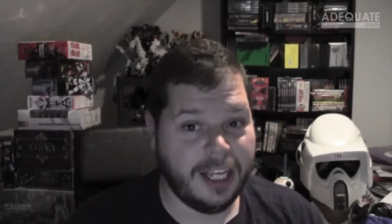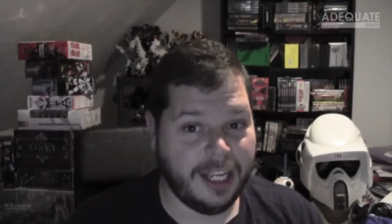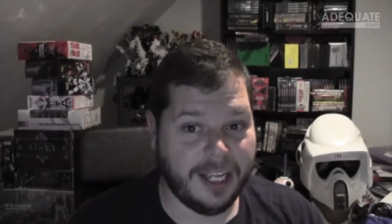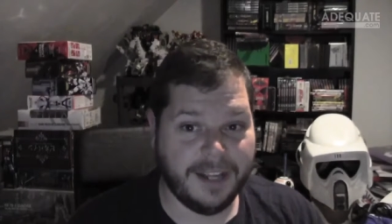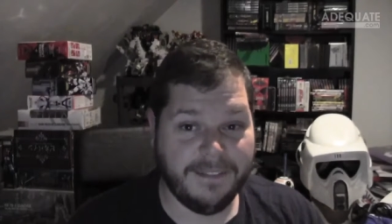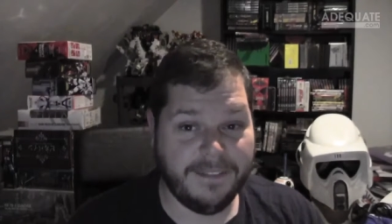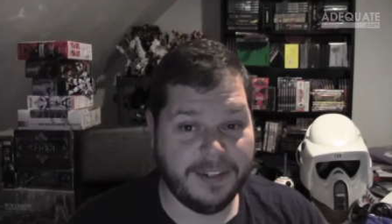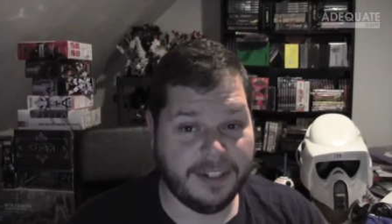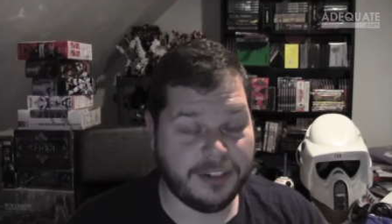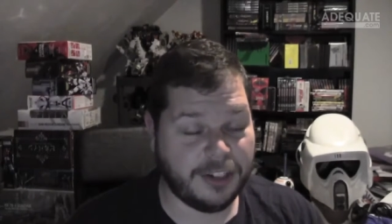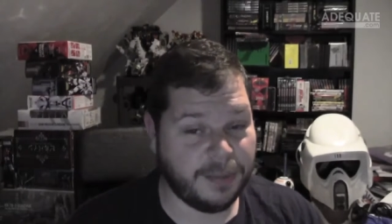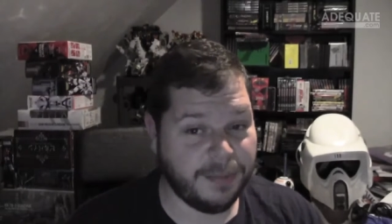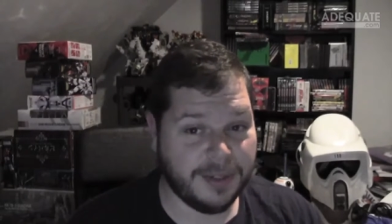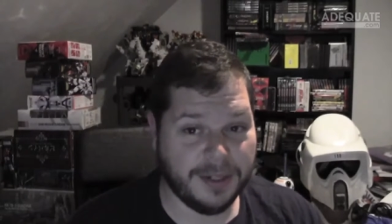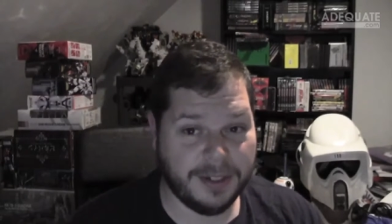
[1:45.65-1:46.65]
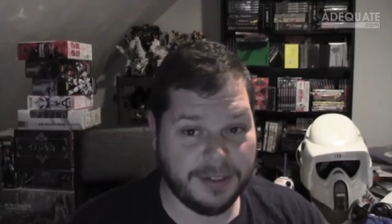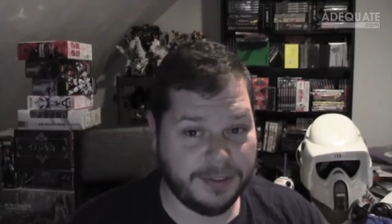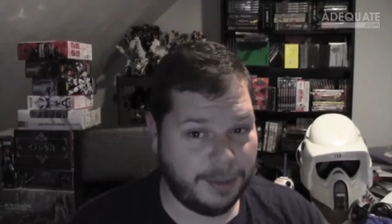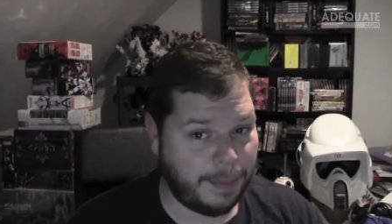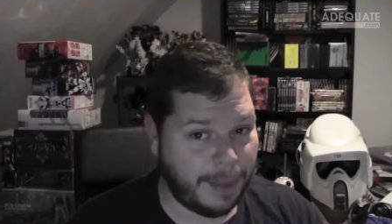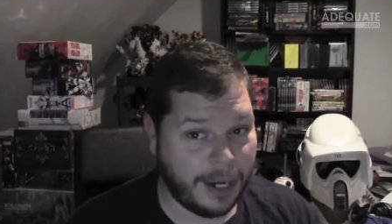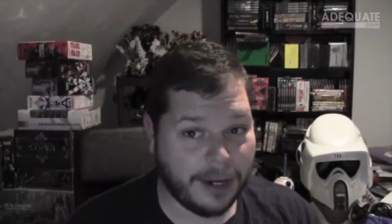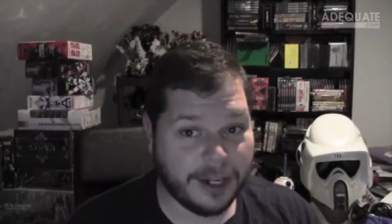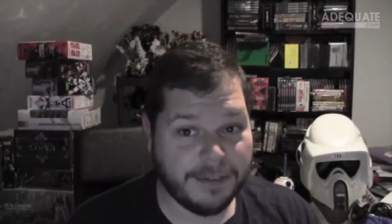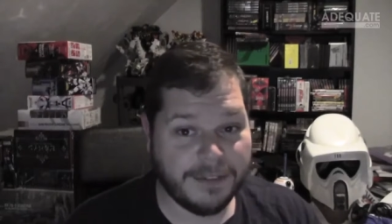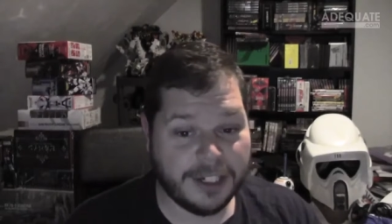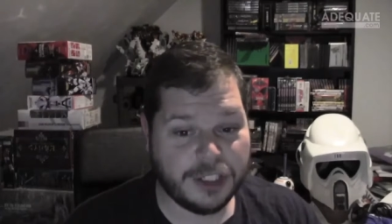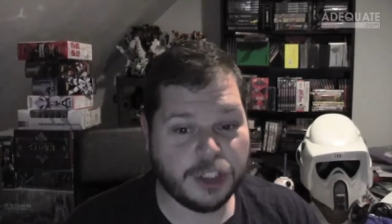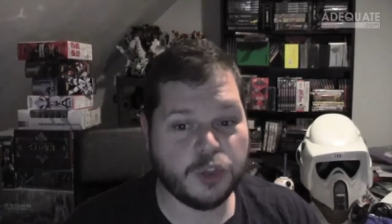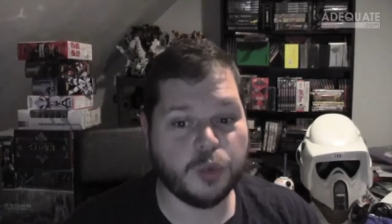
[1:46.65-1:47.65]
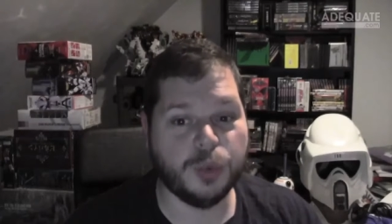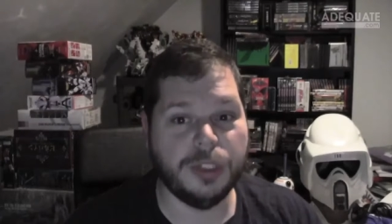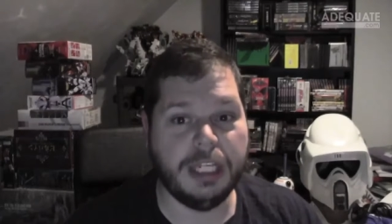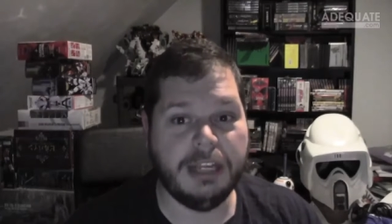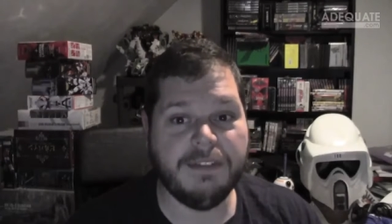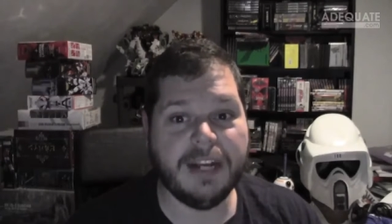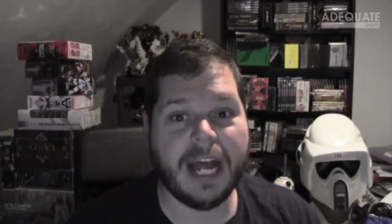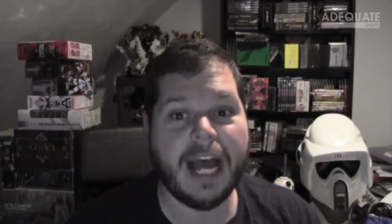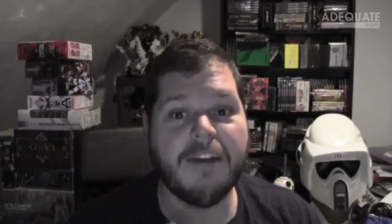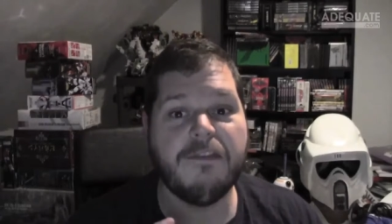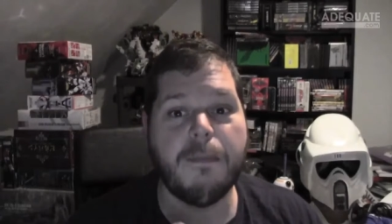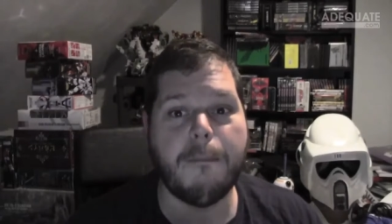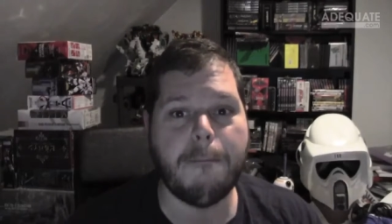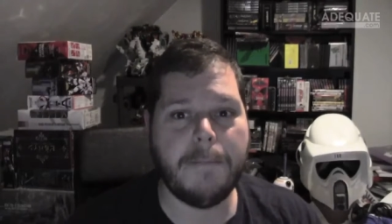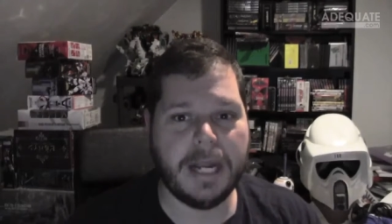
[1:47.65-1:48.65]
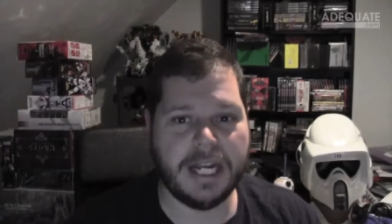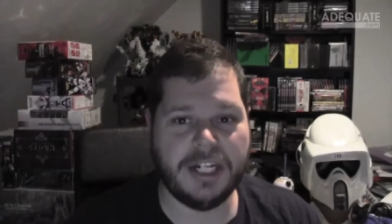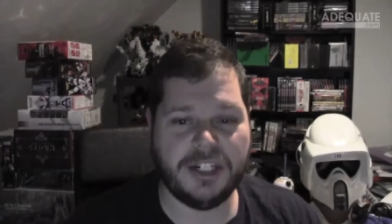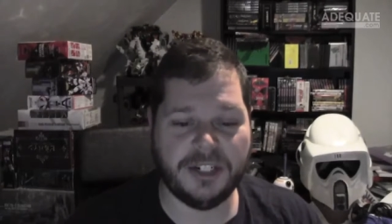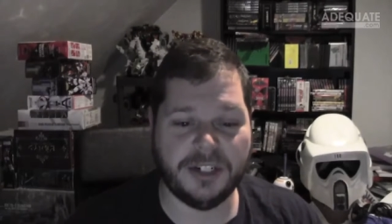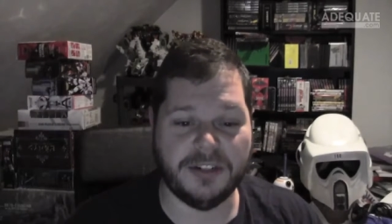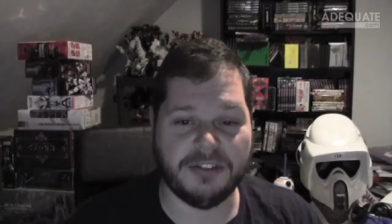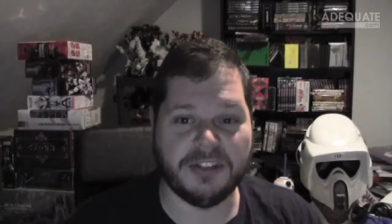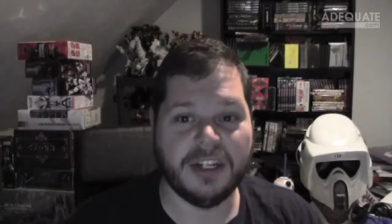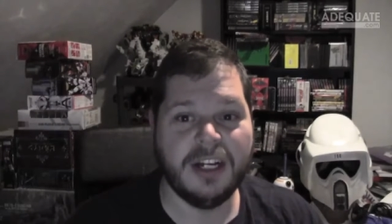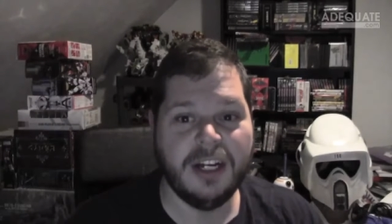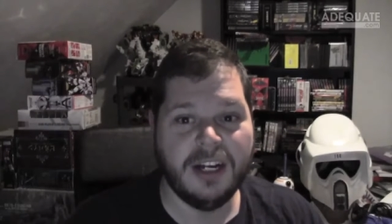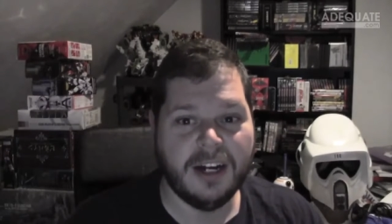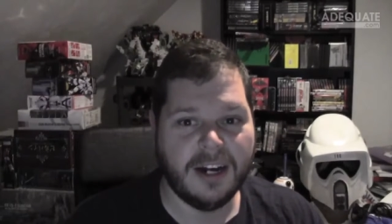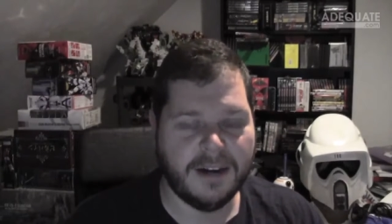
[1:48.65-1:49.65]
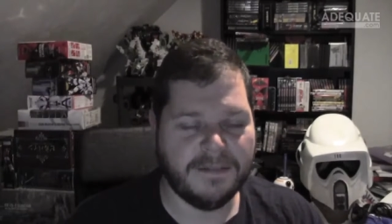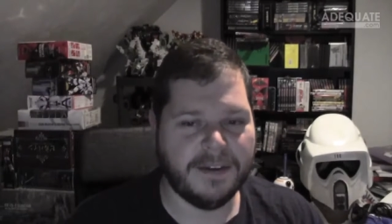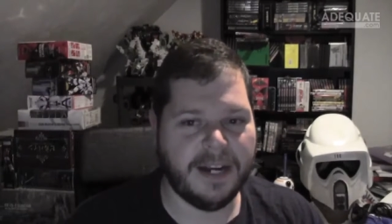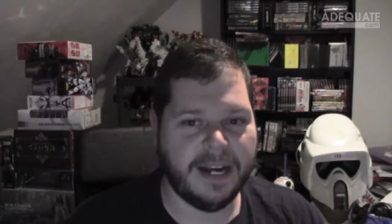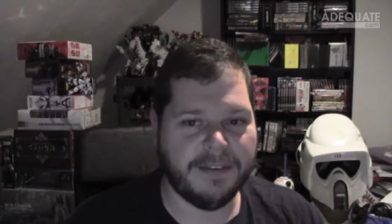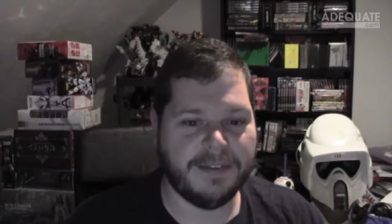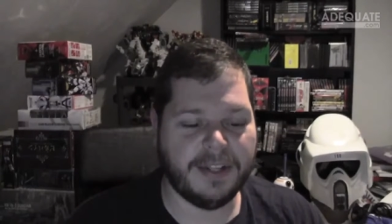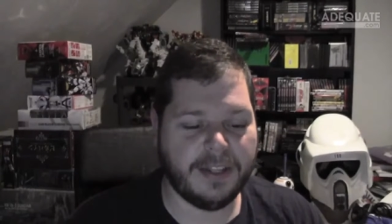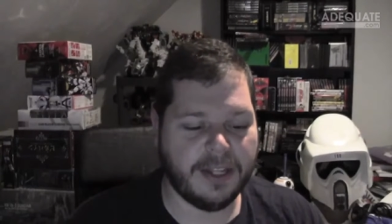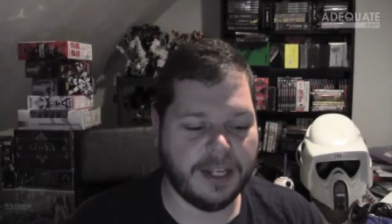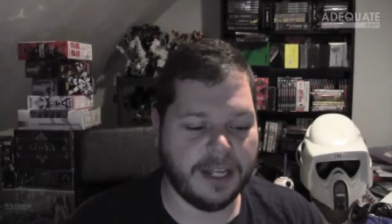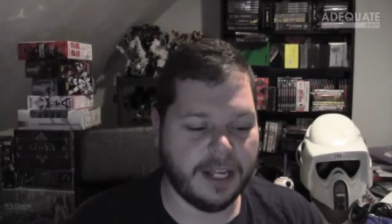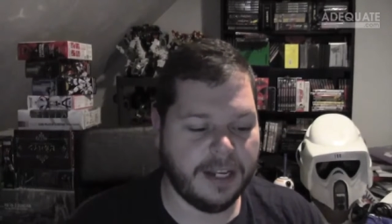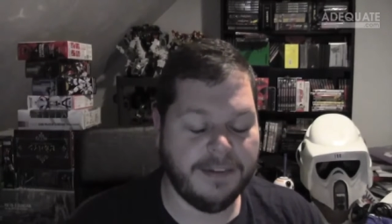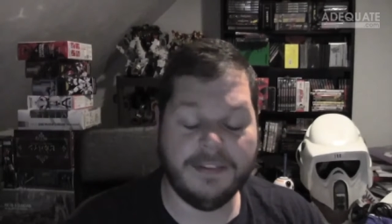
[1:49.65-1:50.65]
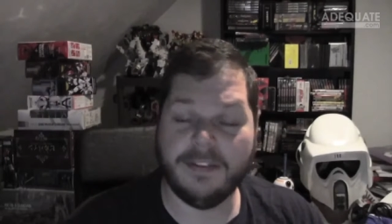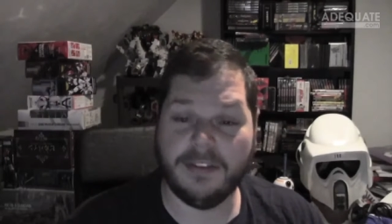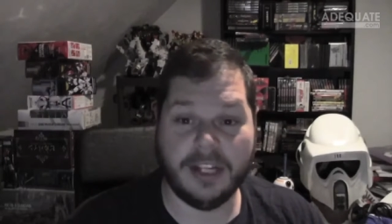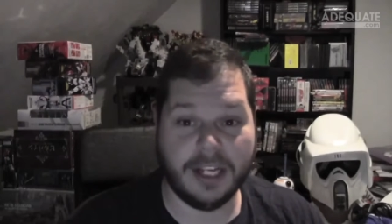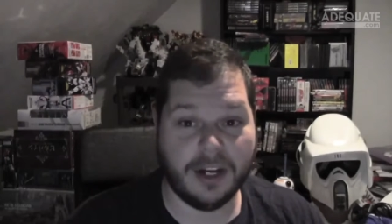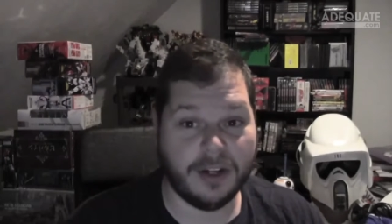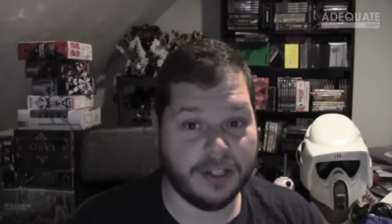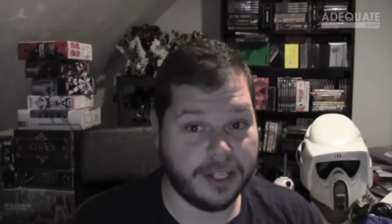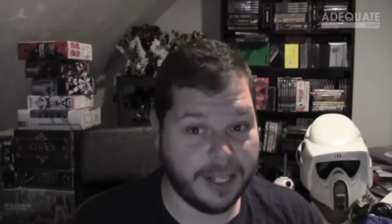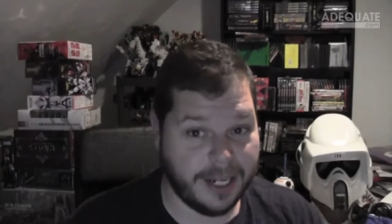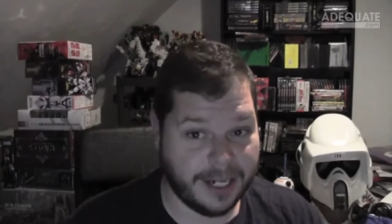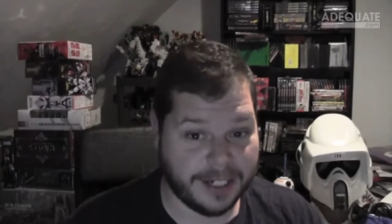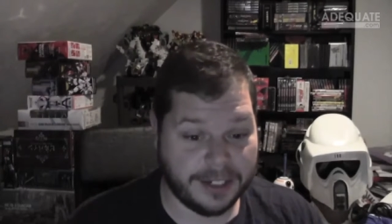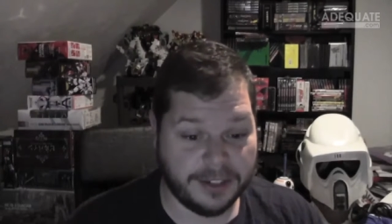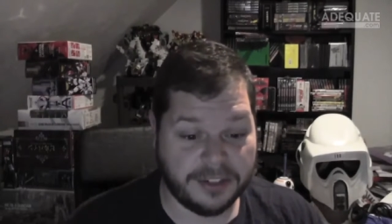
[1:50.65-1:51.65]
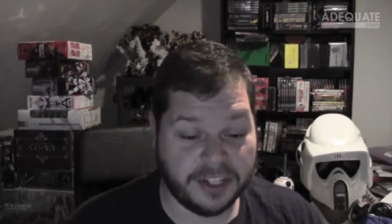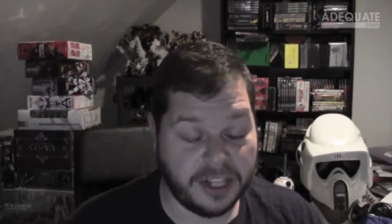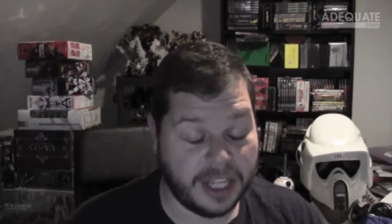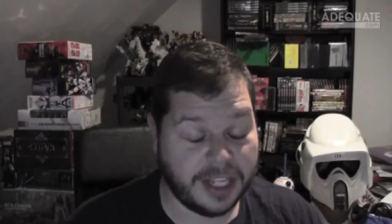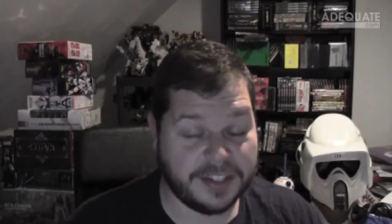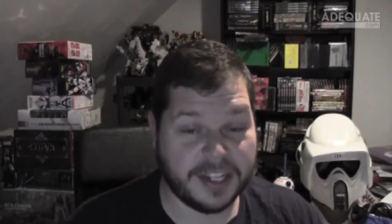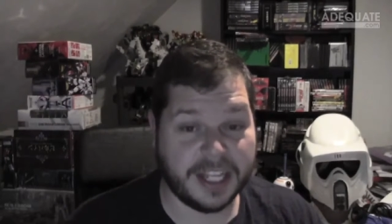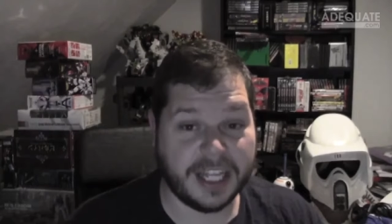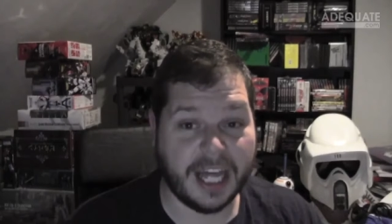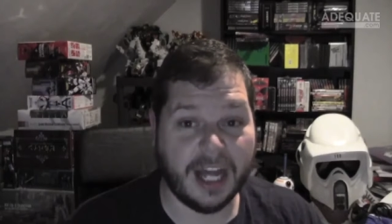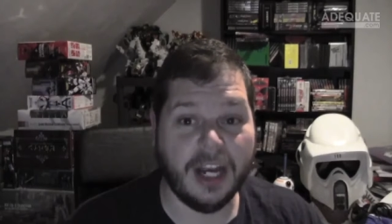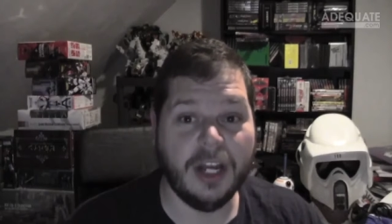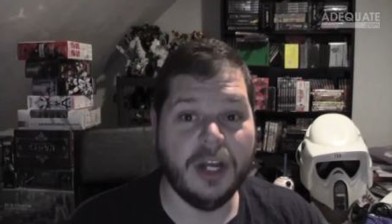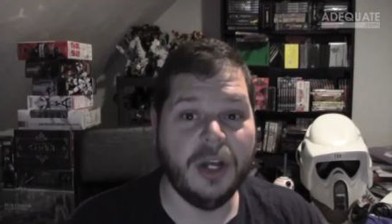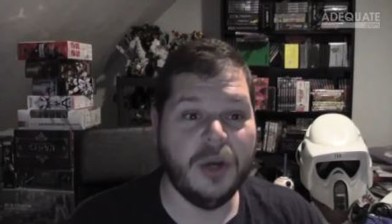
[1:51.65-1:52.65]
Even some of the better conventions will even have pictures of everything, even like all the connectors and things like that,